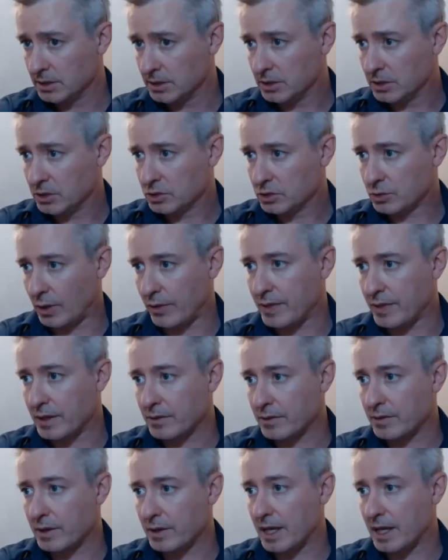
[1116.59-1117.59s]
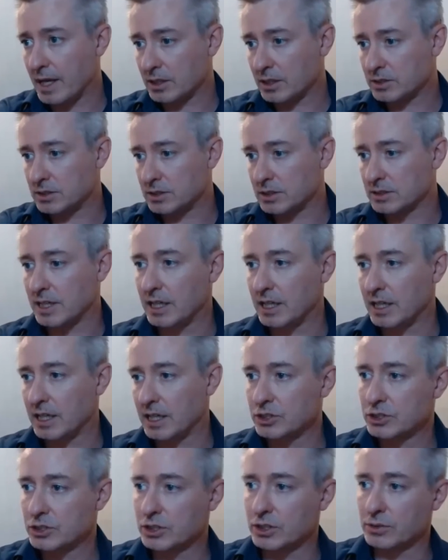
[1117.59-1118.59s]
So I think the next
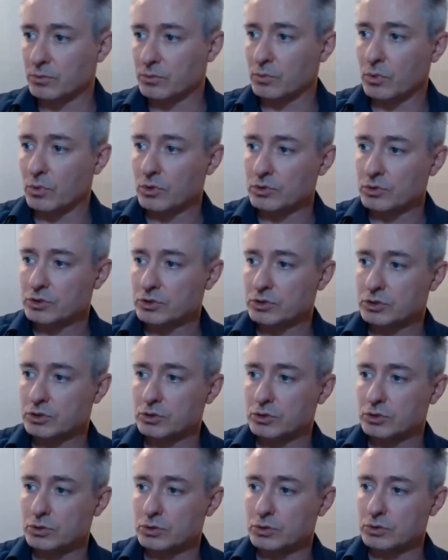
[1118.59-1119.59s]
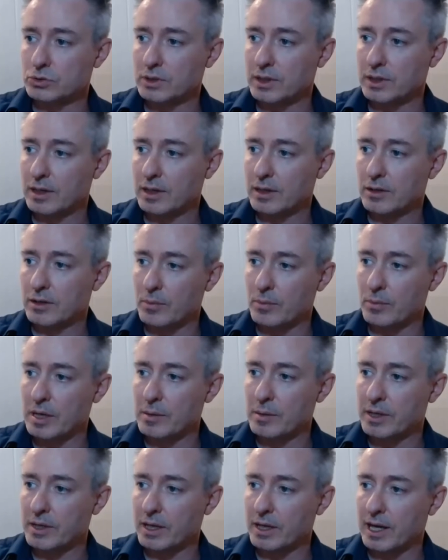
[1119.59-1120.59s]
intention was to
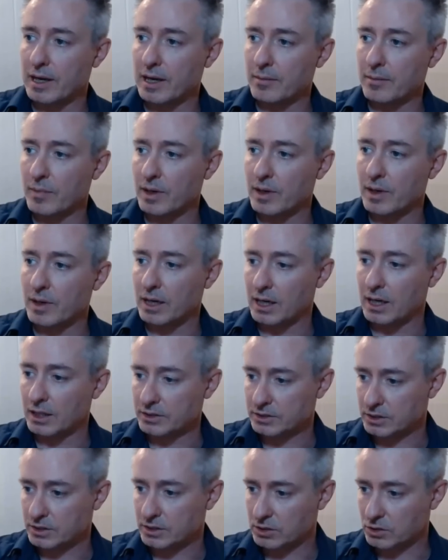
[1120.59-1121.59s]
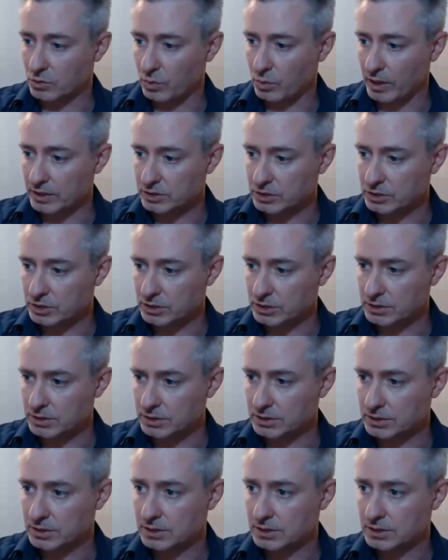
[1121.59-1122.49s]
maybe ask questions.